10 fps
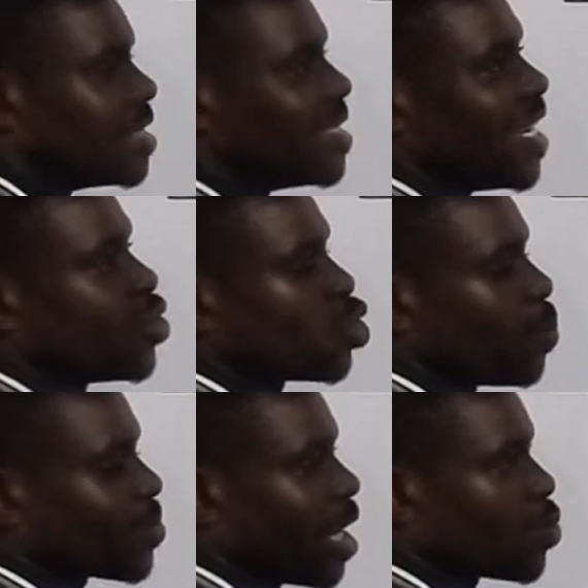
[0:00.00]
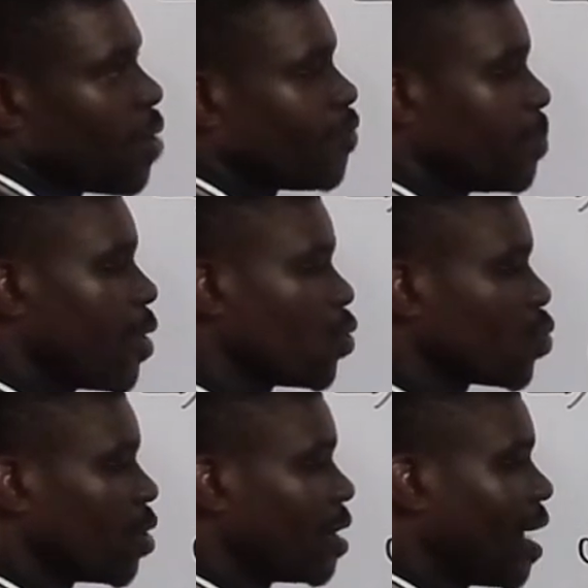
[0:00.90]
They subtract one from here,
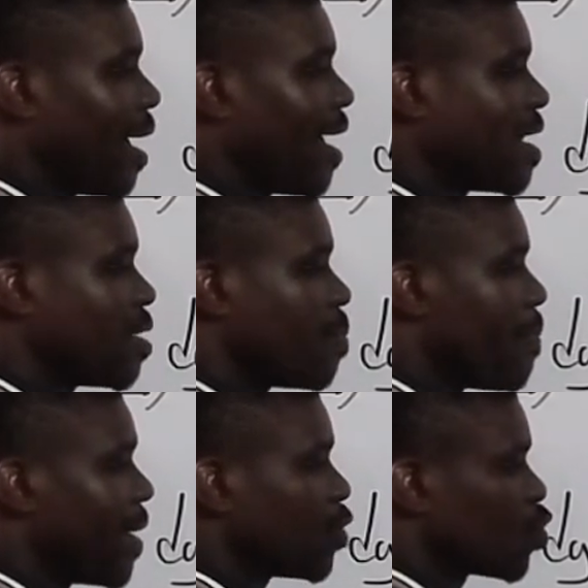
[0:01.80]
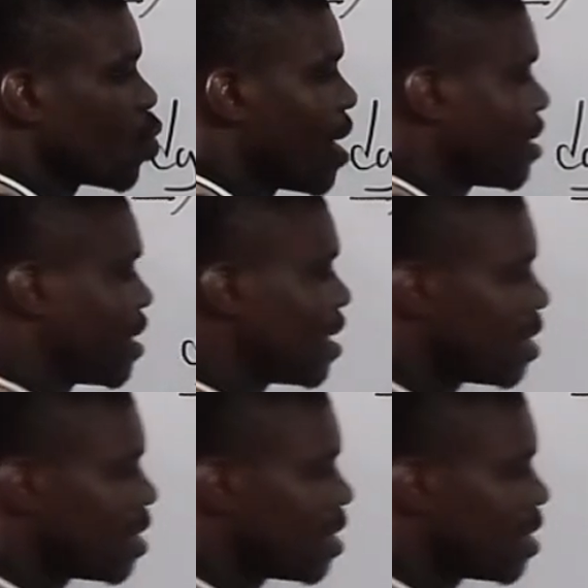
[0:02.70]
which was n minus 1.